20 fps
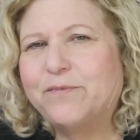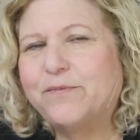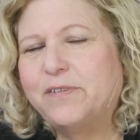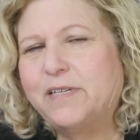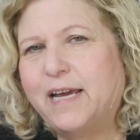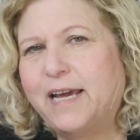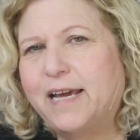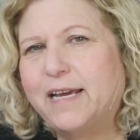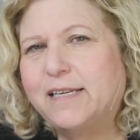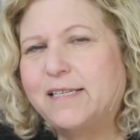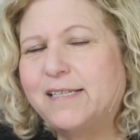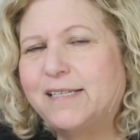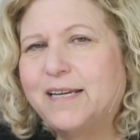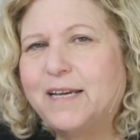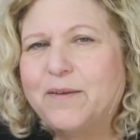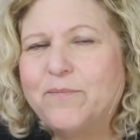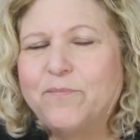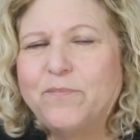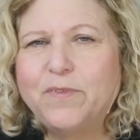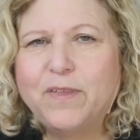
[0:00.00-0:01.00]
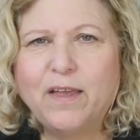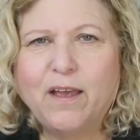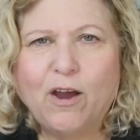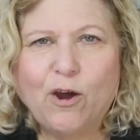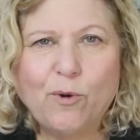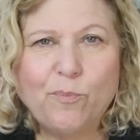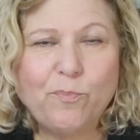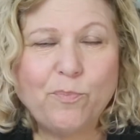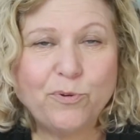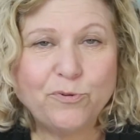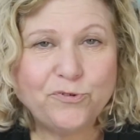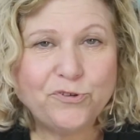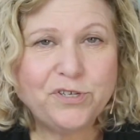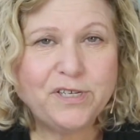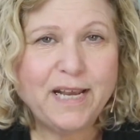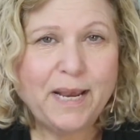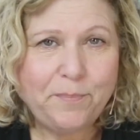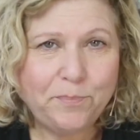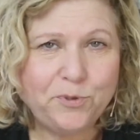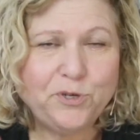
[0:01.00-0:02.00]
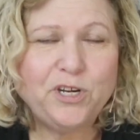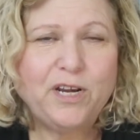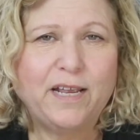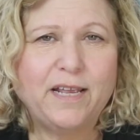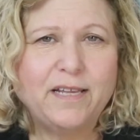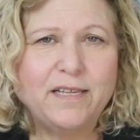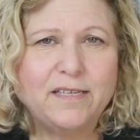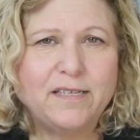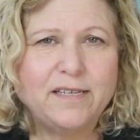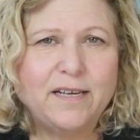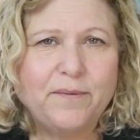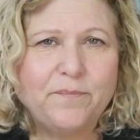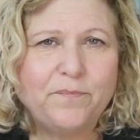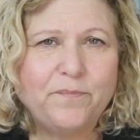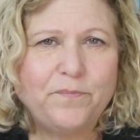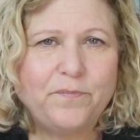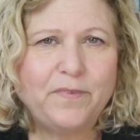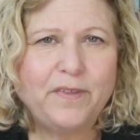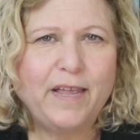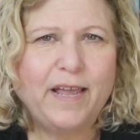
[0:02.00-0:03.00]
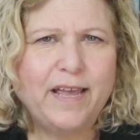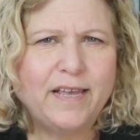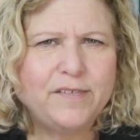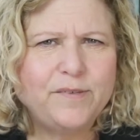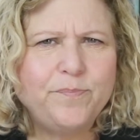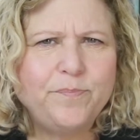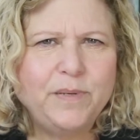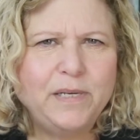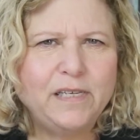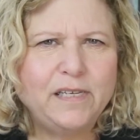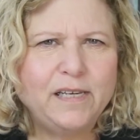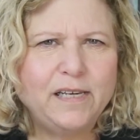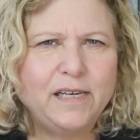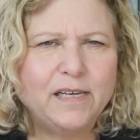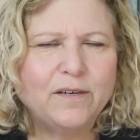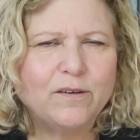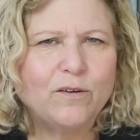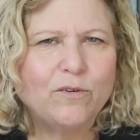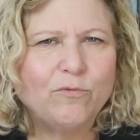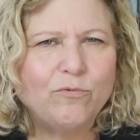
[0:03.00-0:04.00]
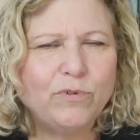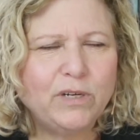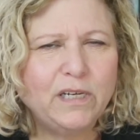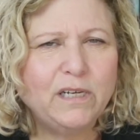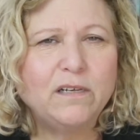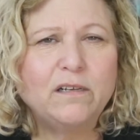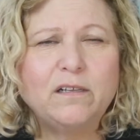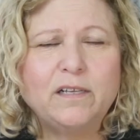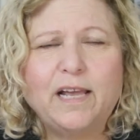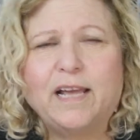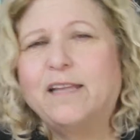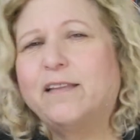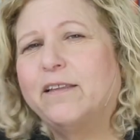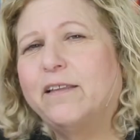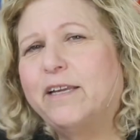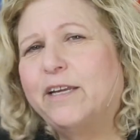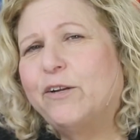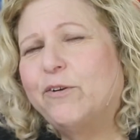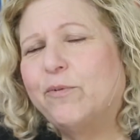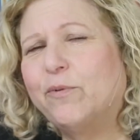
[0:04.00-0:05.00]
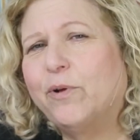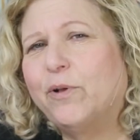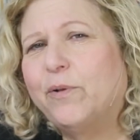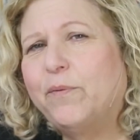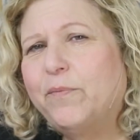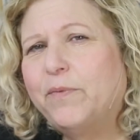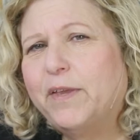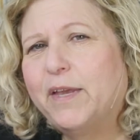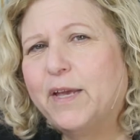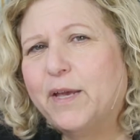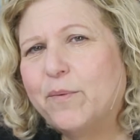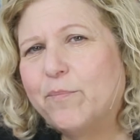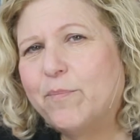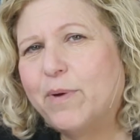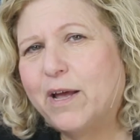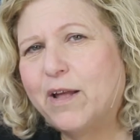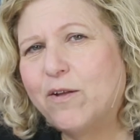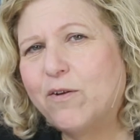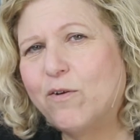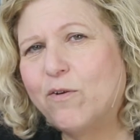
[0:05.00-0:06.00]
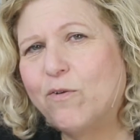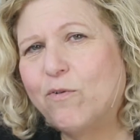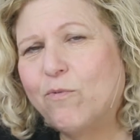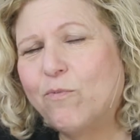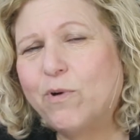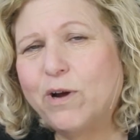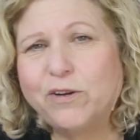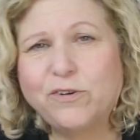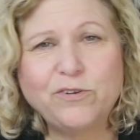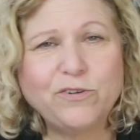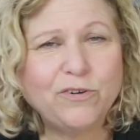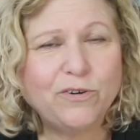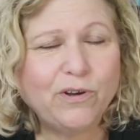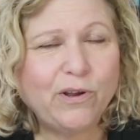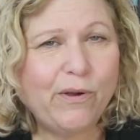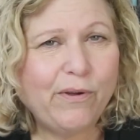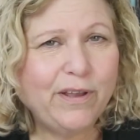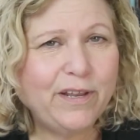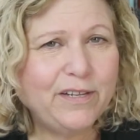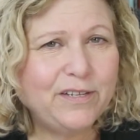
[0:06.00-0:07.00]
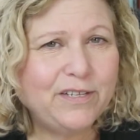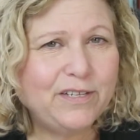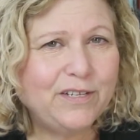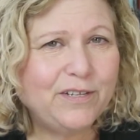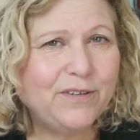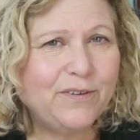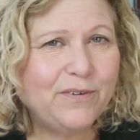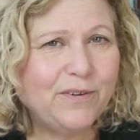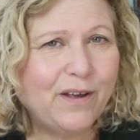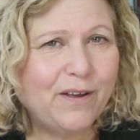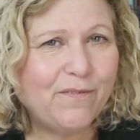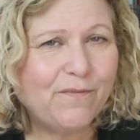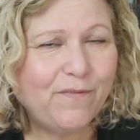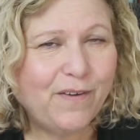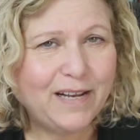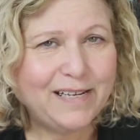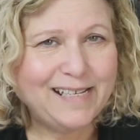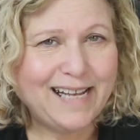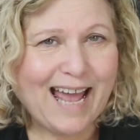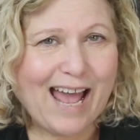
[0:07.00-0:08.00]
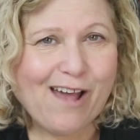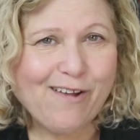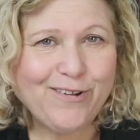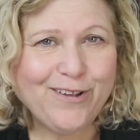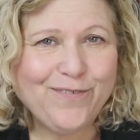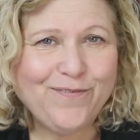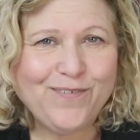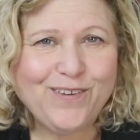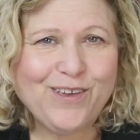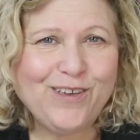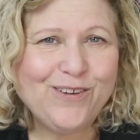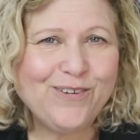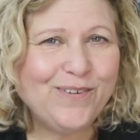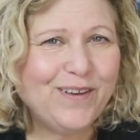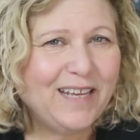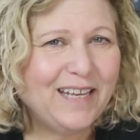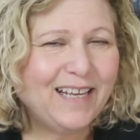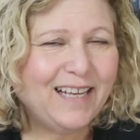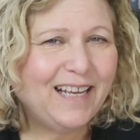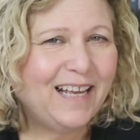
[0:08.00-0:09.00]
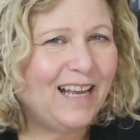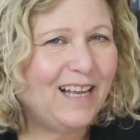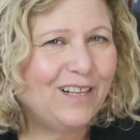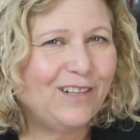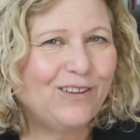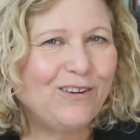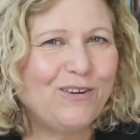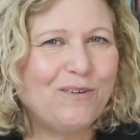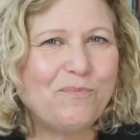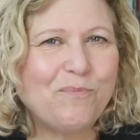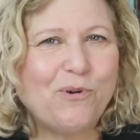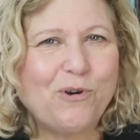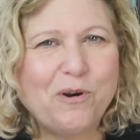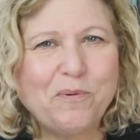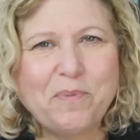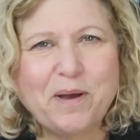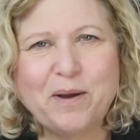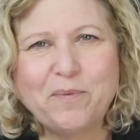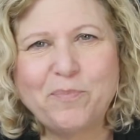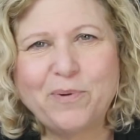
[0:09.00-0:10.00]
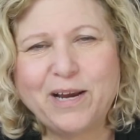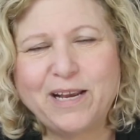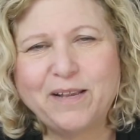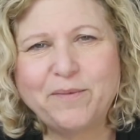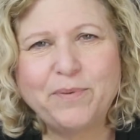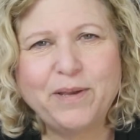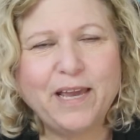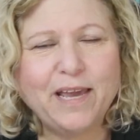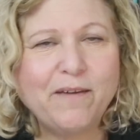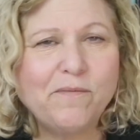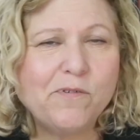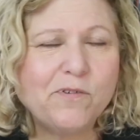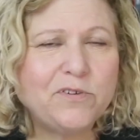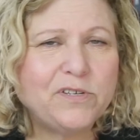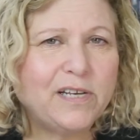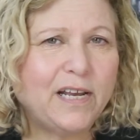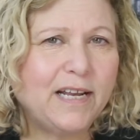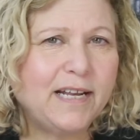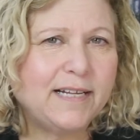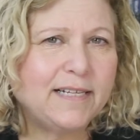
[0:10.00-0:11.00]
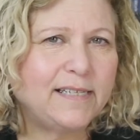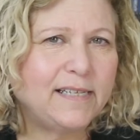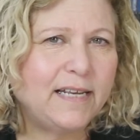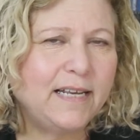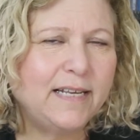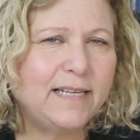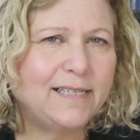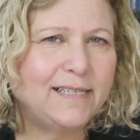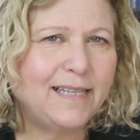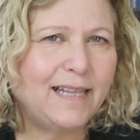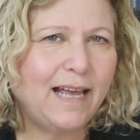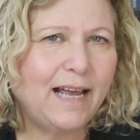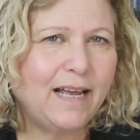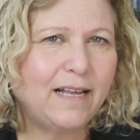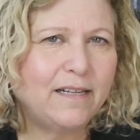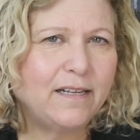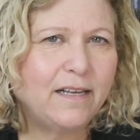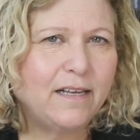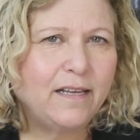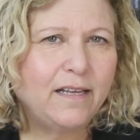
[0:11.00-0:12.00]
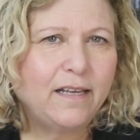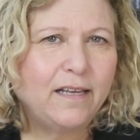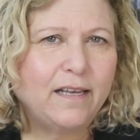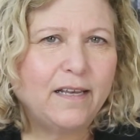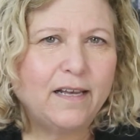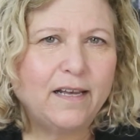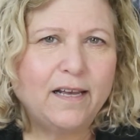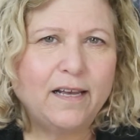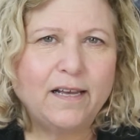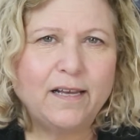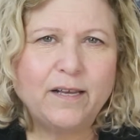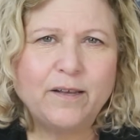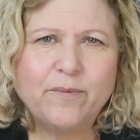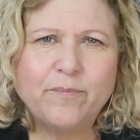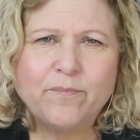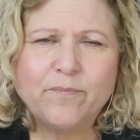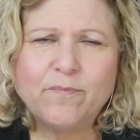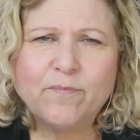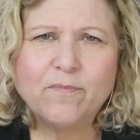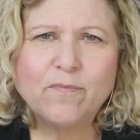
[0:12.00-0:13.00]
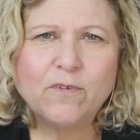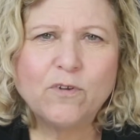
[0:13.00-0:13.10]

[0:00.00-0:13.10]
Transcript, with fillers: of taste, our perceptions as being real and literal. But what you're going to find out if you learn more about brain and behavior science is that the